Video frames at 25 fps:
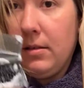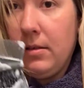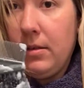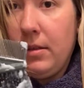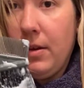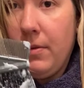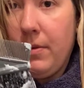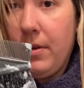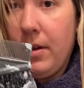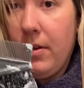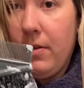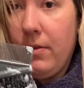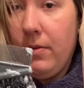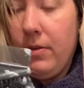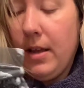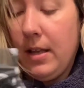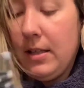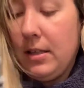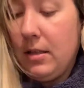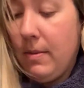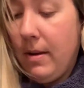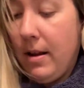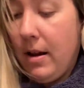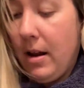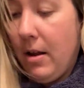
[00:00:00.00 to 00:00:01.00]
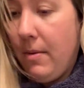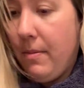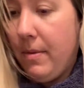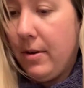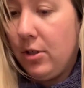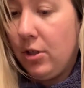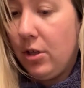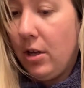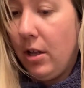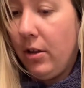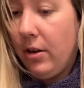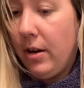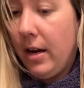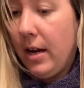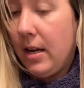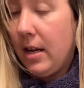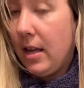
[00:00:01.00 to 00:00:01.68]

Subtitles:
There we go. That's about how much color I